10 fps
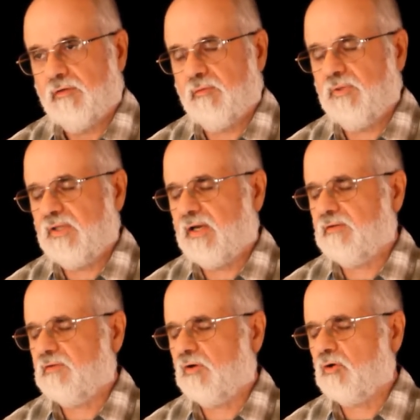To me, that
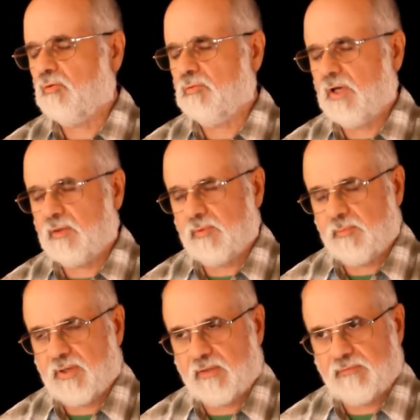is incredibly
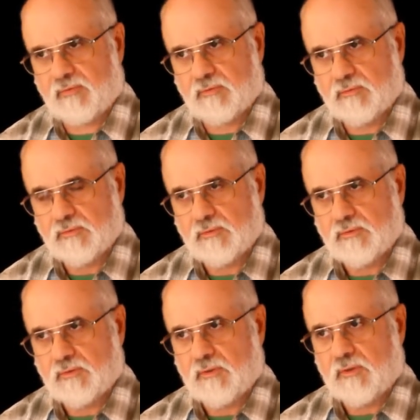painful.
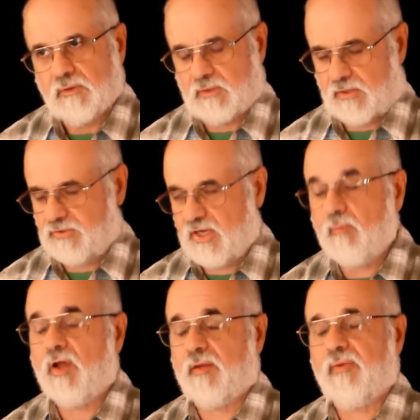I understand
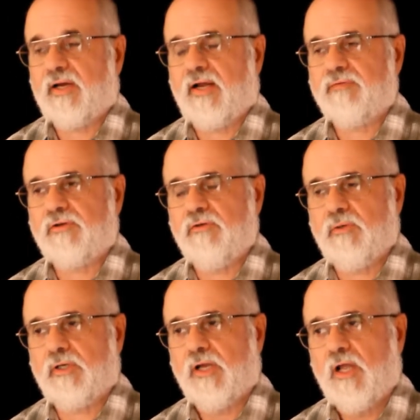why they might have to do
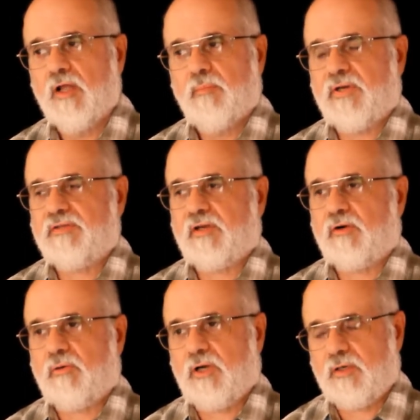it, but it's
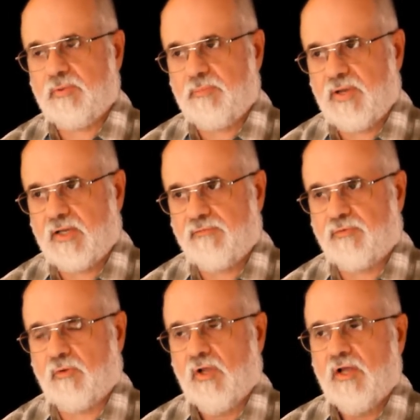incredibly
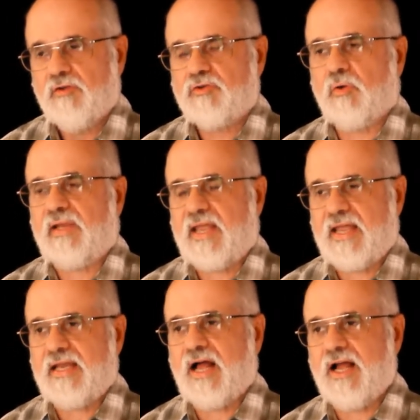painful. So
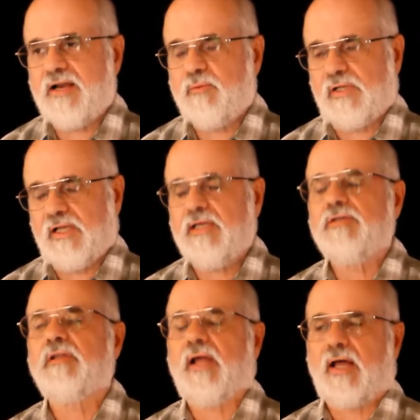can I relate
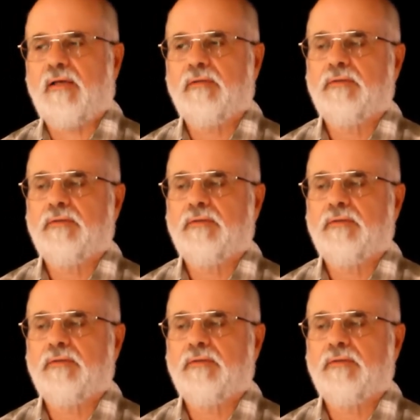to that?